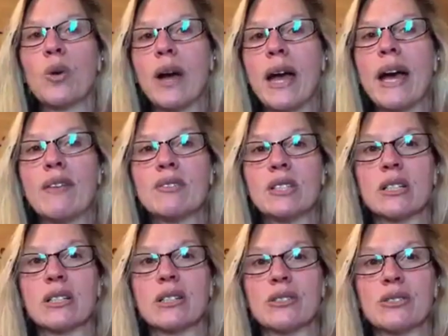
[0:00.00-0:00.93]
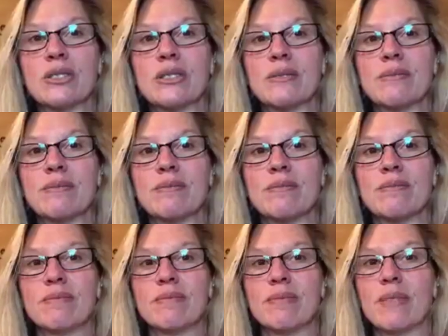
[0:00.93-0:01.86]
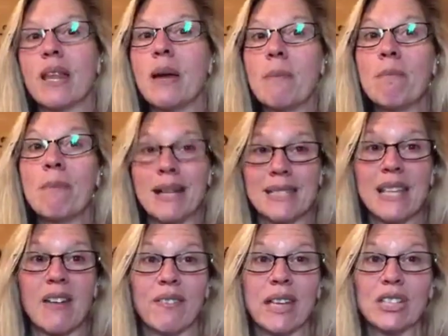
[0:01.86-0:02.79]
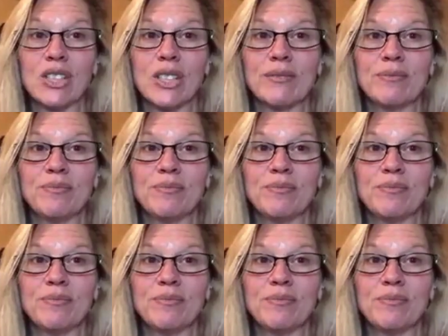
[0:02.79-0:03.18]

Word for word: do I have to lose? My salvation.